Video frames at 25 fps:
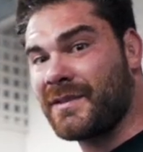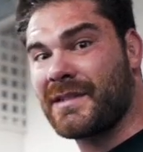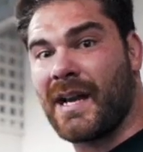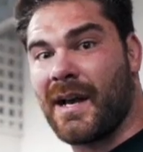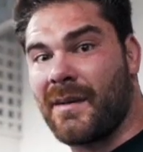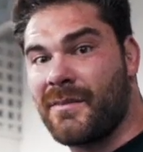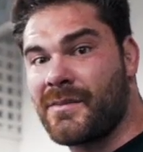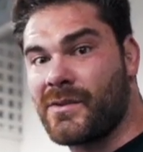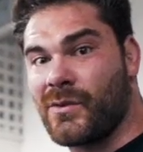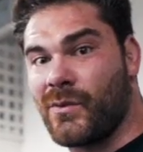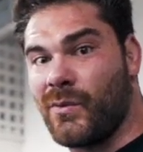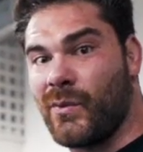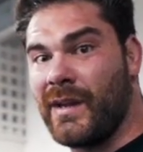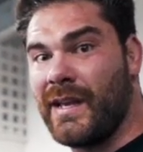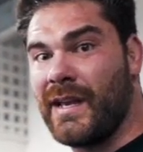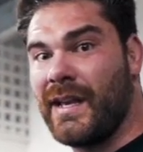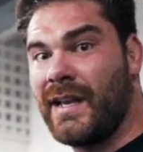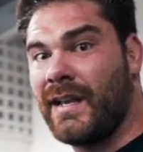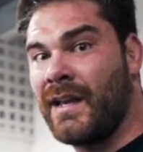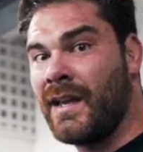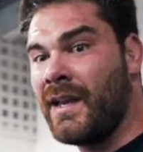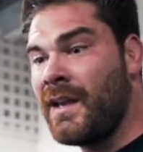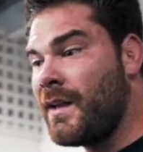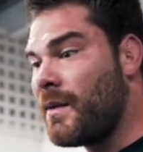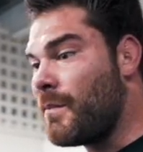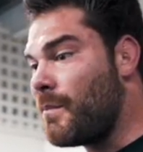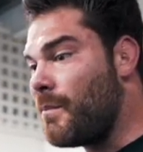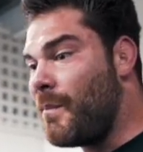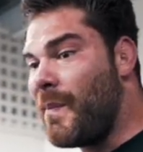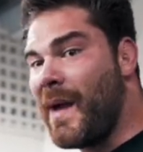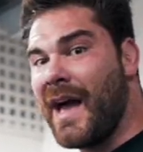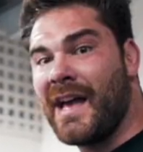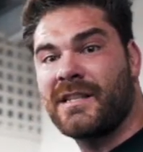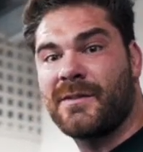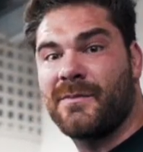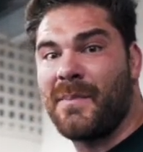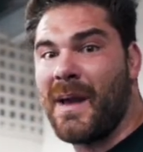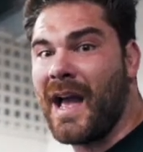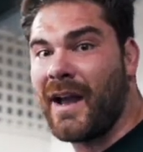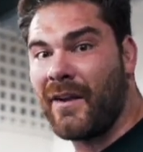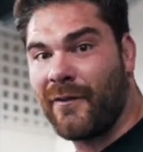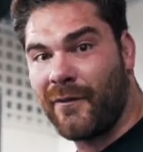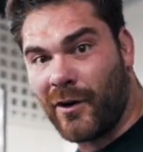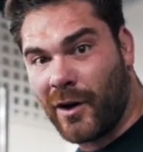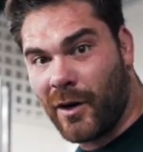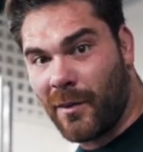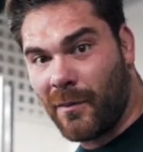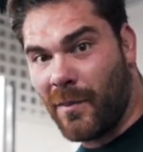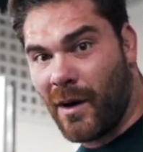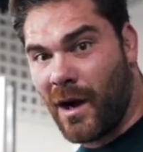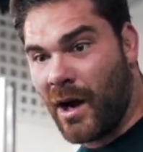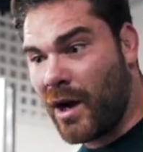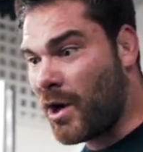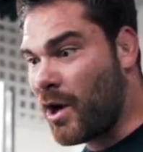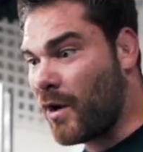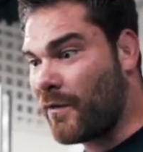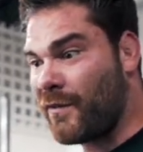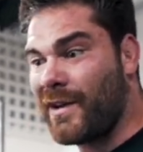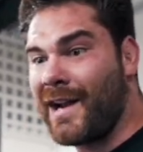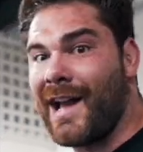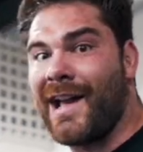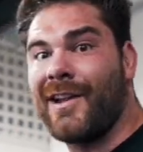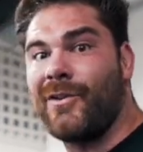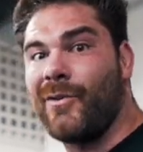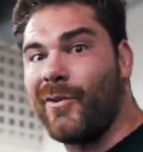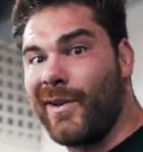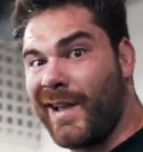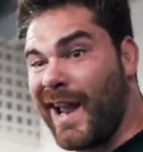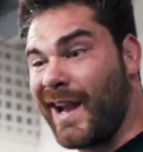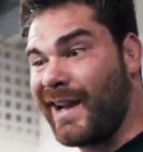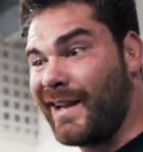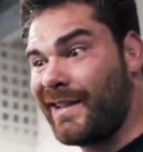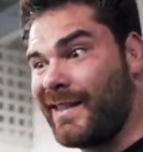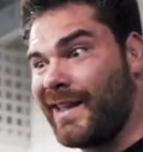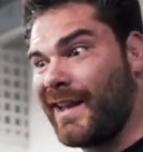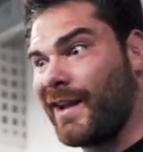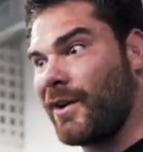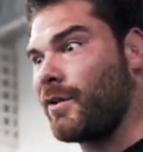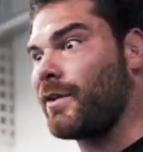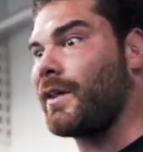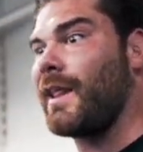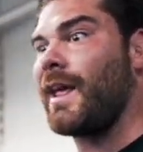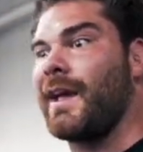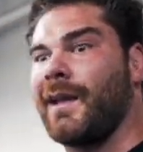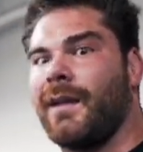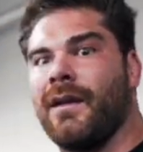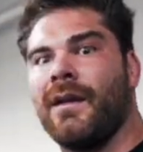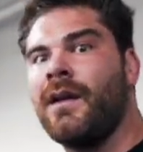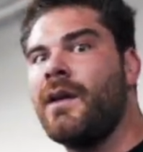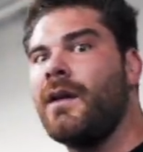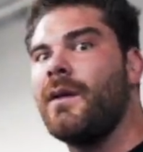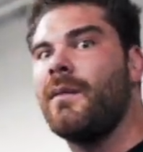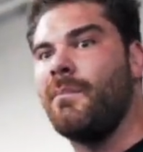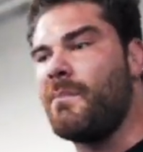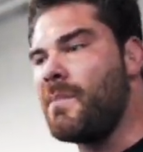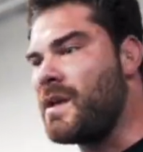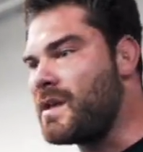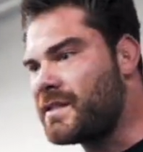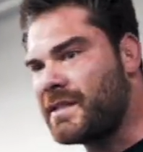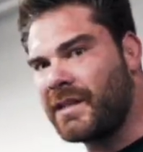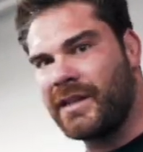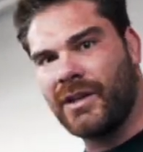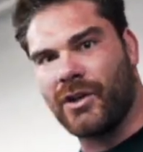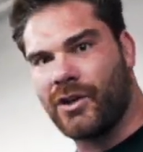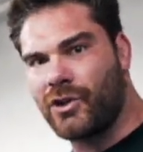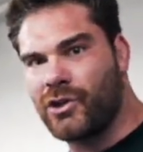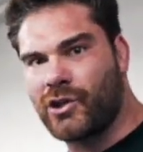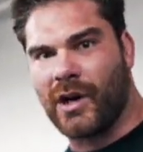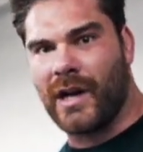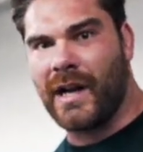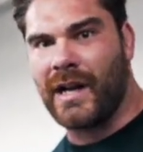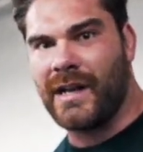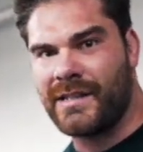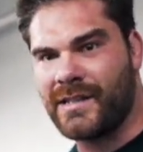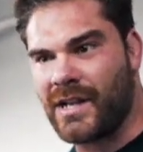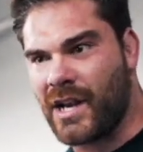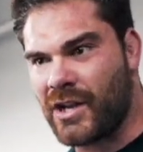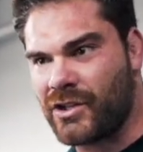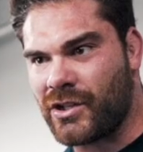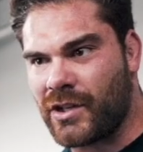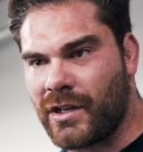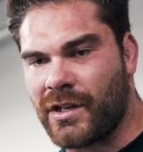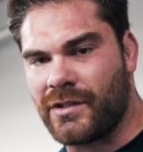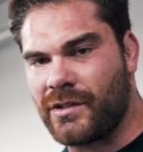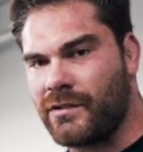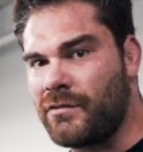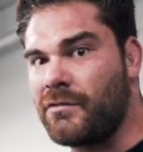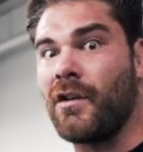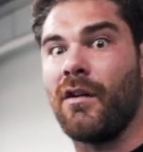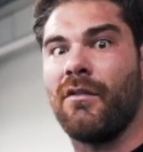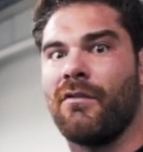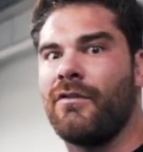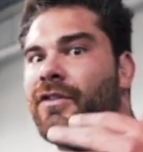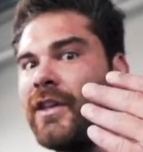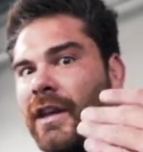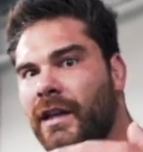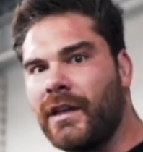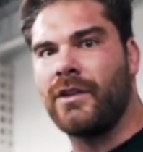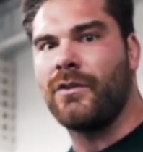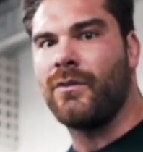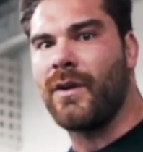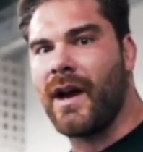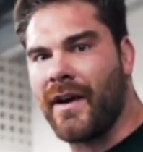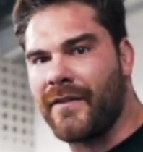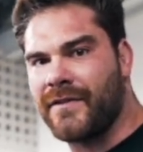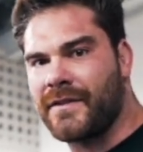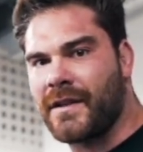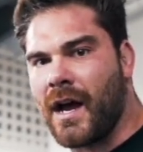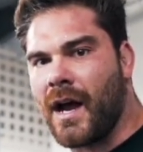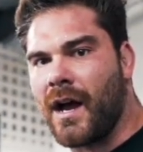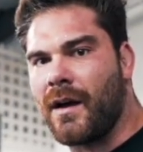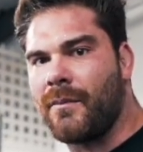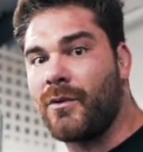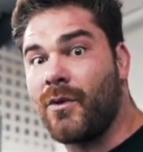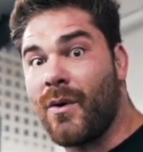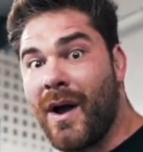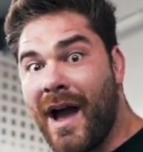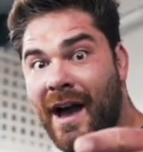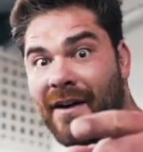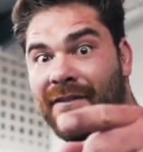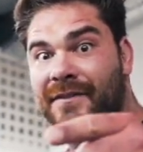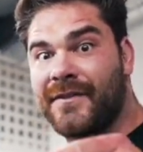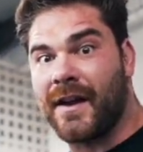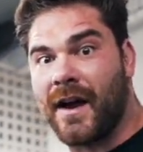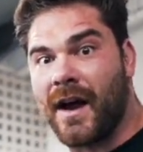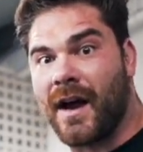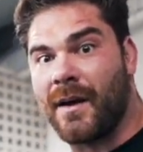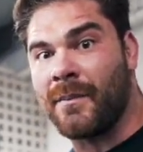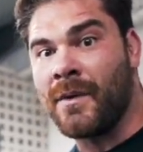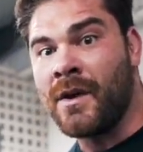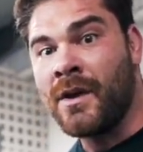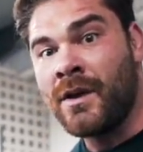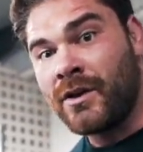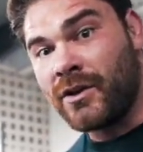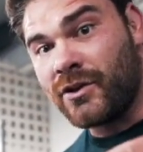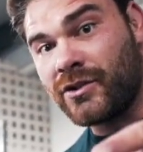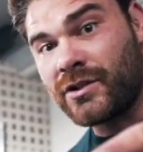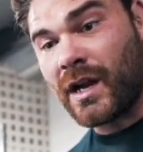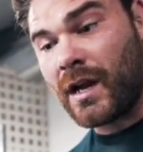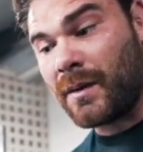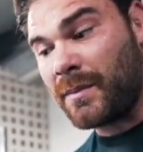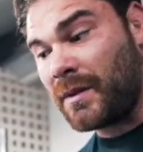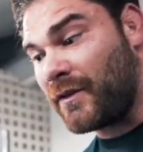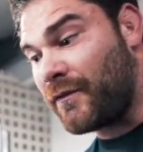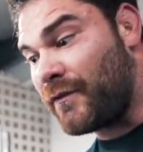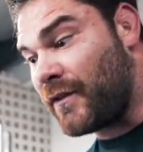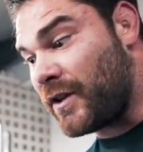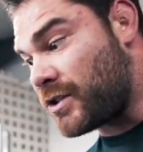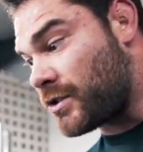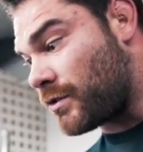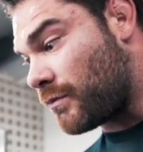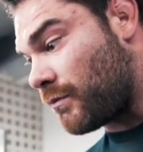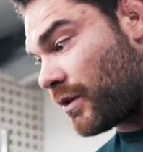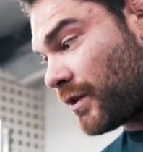times a week, best bang for your buck over not doing anything or like missing your training session because you don't think you have time. You have time, you just gotta be efficient